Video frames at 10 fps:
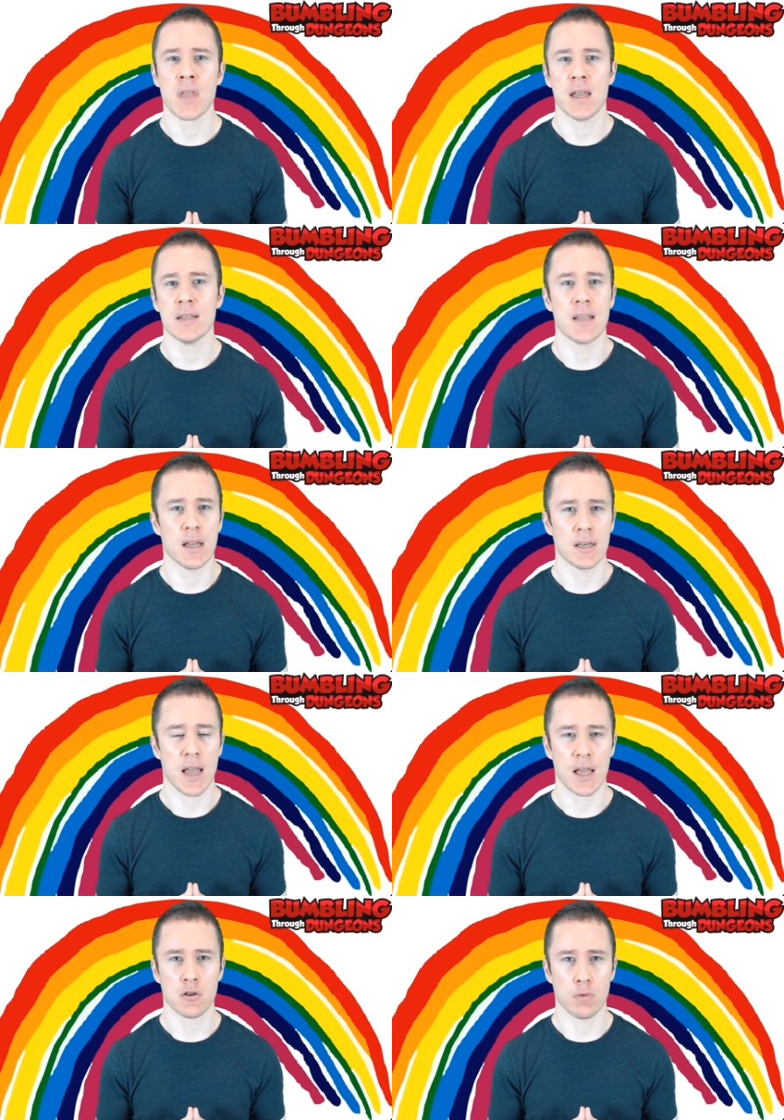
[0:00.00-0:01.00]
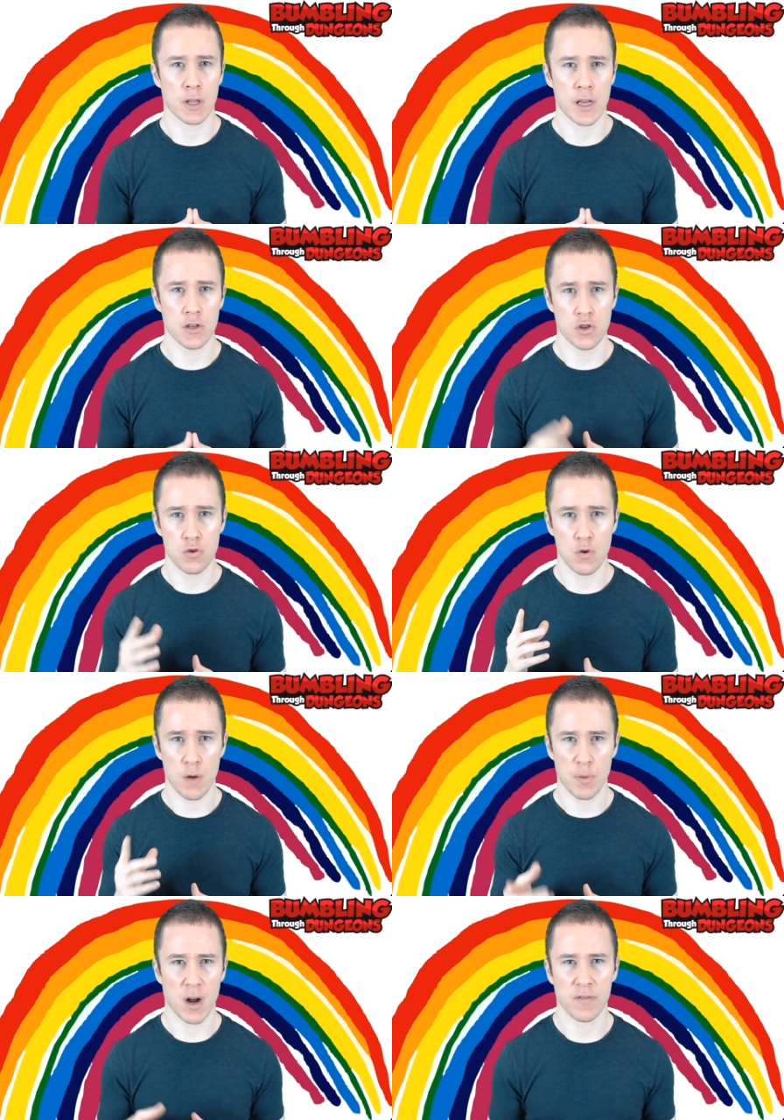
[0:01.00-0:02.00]
Is that task related to a
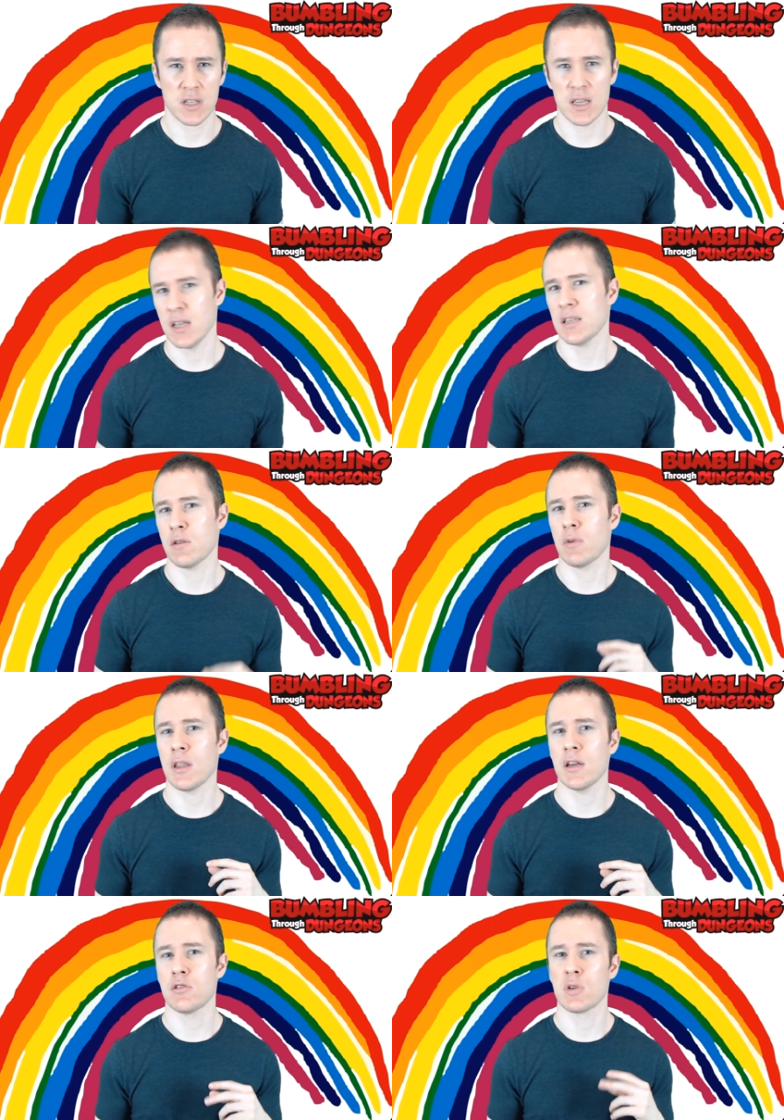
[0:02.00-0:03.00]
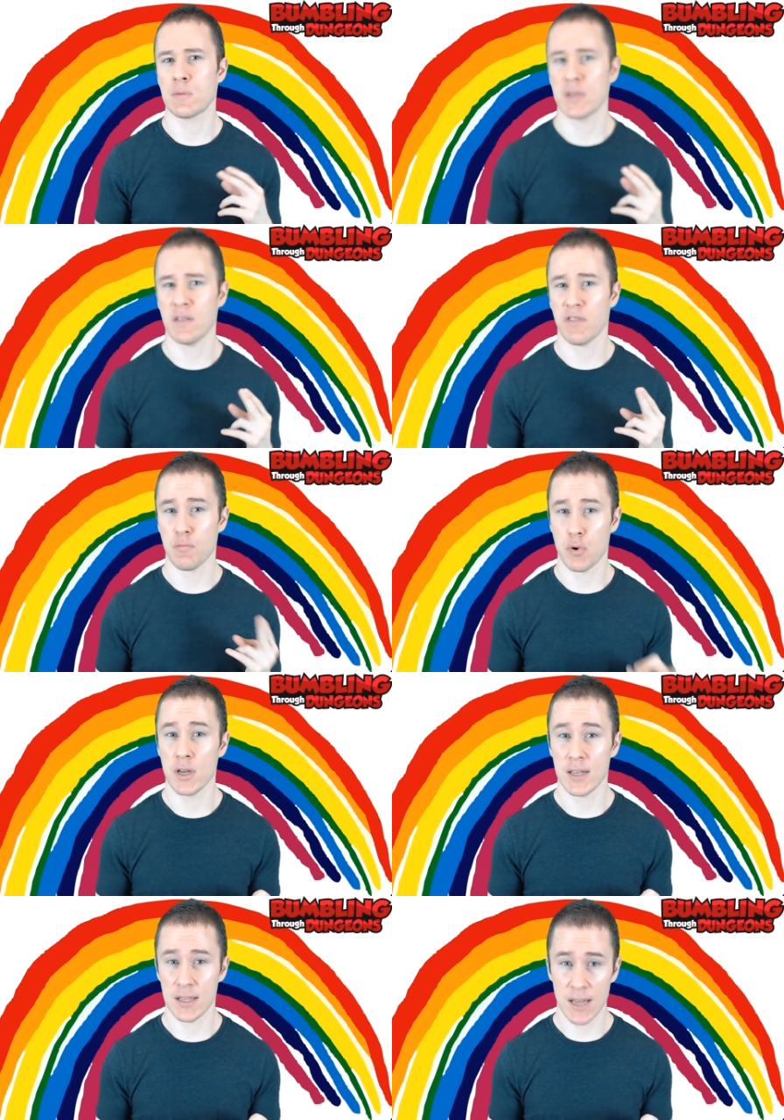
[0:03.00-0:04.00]
prophecy? Is it related to a specific point
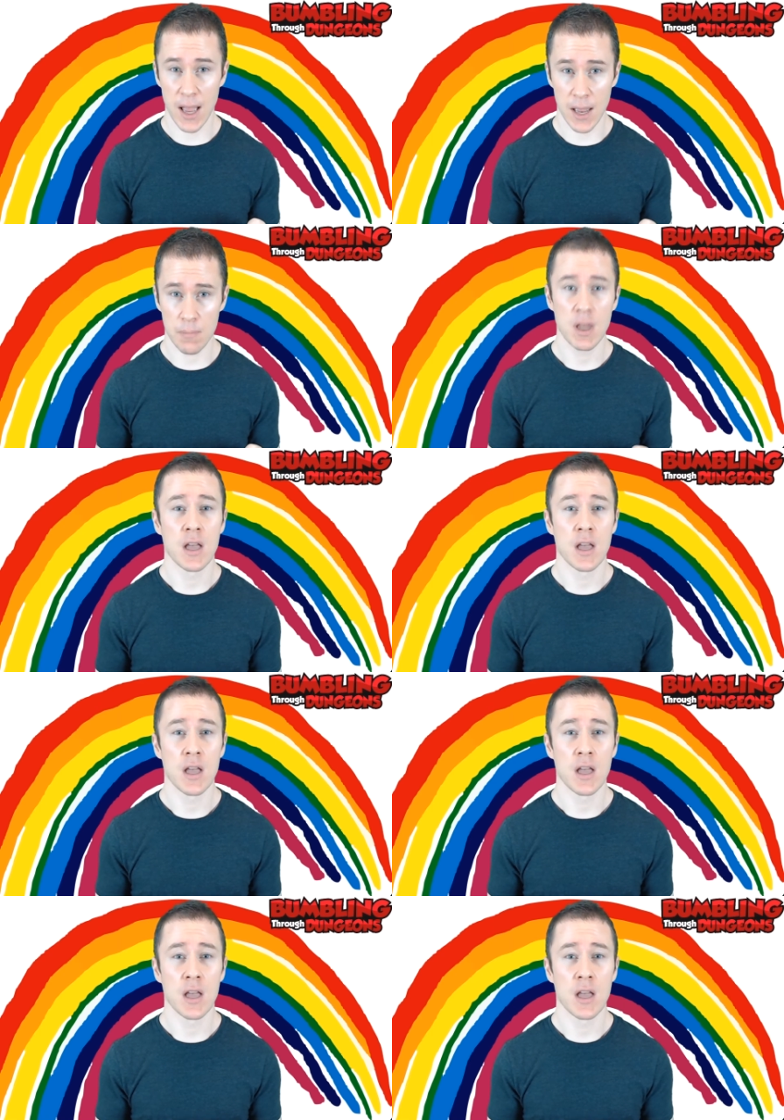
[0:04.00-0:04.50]
in time?